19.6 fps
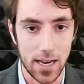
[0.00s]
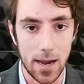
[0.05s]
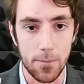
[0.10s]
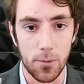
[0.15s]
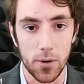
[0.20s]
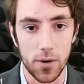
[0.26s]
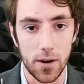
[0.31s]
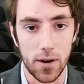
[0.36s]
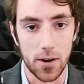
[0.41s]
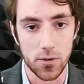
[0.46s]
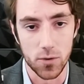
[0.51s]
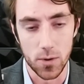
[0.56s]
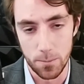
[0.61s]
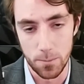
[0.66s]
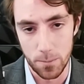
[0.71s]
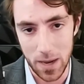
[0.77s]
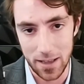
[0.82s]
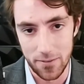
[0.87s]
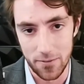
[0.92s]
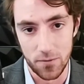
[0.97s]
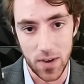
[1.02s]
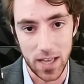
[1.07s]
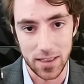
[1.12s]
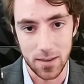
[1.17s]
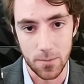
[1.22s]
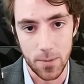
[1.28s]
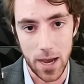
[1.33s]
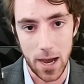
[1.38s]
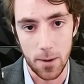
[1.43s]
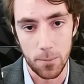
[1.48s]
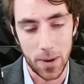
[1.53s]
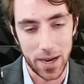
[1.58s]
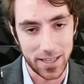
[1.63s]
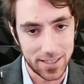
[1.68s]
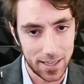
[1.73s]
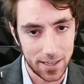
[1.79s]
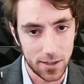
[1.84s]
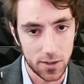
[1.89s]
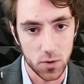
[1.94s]
the top 100 bet, vet them out
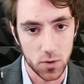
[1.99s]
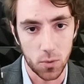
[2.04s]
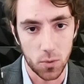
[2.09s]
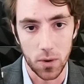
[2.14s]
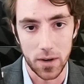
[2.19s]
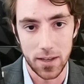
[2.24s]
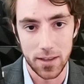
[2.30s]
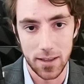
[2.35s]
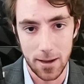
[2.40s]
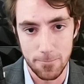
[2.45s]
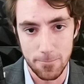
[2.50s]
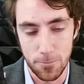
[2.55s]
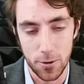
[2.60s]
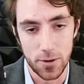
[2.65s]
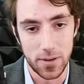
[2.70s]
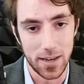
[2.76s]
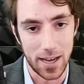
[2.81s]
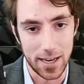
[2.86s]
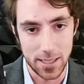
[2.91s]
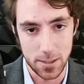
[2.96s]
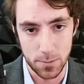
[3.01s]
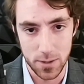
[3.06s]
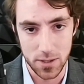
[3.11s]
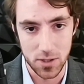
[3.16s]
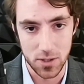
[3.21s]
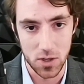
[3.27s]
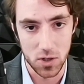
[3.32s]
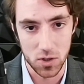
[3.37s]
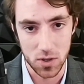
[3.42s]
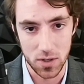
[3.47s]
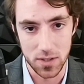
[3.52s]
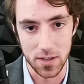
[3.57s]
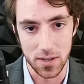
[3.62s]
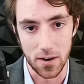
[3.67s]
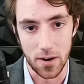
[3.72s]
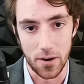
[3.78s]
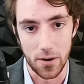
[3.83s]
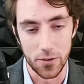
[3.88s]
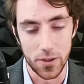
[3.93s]
by 10 to 20 of them, put nice
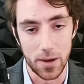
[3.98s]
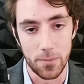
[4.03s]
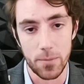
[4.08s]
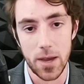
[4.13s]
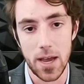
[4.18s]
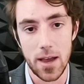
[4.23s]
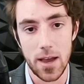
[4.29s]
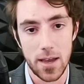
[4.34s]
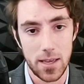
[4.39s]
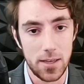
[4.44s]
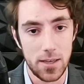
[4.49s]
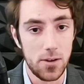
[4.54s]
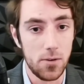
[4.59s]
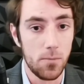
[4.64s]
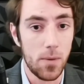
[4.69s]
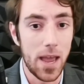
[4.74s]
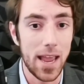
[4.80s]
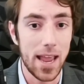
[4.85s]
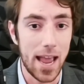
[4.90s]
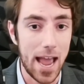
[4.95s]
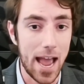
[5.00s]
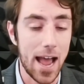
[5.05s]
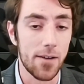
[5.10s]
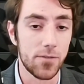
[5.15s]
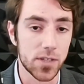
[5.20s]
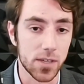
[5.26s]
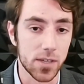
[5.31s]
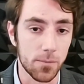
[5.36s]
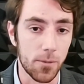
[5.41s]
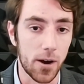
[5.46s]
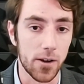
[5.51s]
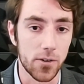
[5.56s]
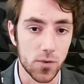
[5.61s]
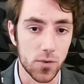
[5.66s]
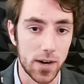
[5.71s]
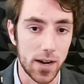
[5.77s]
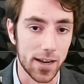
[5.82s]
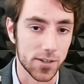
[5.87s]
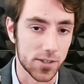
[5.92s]
positions in all of them. You may have some
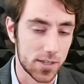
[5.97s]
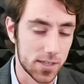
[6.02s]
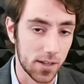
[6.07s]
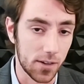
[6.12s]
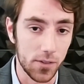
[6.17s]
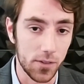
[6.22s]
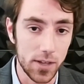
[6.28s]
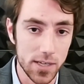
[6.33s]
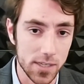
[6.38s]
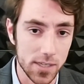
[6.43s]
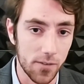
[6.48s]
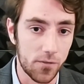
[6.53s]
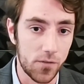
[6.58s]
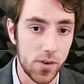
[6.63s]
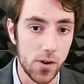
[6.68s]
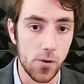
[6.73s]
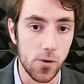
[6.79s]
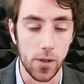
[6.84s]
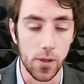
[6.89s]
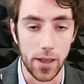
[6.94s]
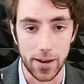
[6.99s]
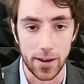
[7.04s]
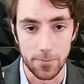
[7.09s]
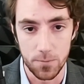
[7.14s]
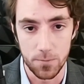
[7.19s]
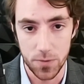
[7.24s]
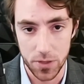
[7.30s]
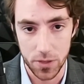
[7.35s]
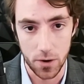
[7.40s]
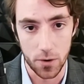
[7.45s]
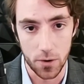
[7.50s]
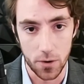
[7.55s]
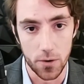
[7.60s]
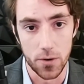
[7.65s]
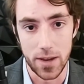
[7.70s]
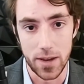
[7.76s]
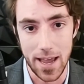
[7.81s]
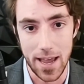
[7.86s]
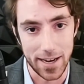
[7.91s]
100Xs, at least a few like
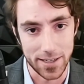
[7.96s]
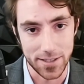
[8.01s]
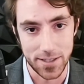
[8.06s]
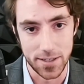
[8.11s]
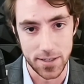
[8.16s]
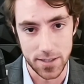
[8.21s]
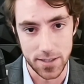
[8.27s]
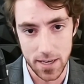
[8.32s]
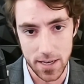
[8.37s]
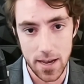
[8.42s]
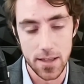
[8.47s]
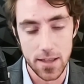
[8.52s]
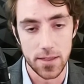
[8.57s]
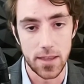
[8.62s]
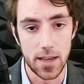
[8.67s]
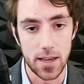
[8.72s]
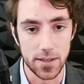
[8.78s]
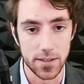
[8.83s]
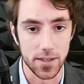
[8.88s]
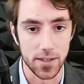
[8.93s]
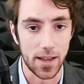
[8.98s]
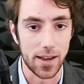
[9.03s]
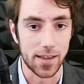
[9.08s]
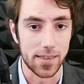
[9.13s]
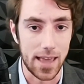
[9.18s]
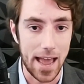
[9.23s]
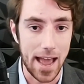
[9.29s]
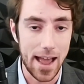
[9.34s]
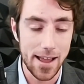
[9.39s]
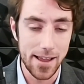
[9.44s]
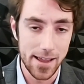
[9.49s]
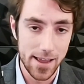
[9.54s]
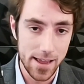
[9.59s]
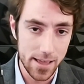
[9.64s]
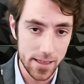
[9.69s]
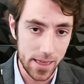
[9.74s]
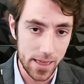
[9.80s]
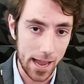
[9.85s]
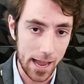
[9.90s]
30Xs, things like that.
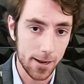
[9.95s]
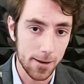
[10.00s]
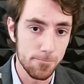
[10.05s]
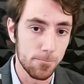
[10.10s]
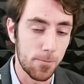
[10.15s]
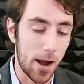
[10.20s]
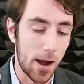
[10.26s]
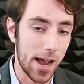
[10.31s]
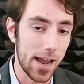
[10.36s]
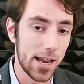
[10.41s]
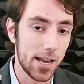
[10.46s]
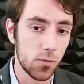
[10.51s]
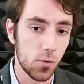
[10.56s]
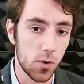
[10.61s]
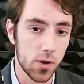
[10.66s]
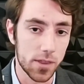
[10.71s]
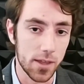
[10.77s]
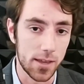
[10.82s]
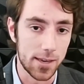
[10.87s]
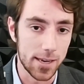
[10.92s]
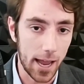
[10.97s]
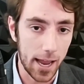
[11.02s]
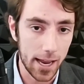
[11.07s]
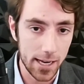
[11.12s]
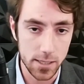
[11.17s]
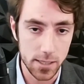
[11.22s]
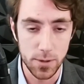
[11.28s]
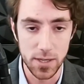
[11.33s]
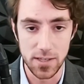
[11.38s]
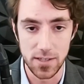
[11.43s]
That combined with a nice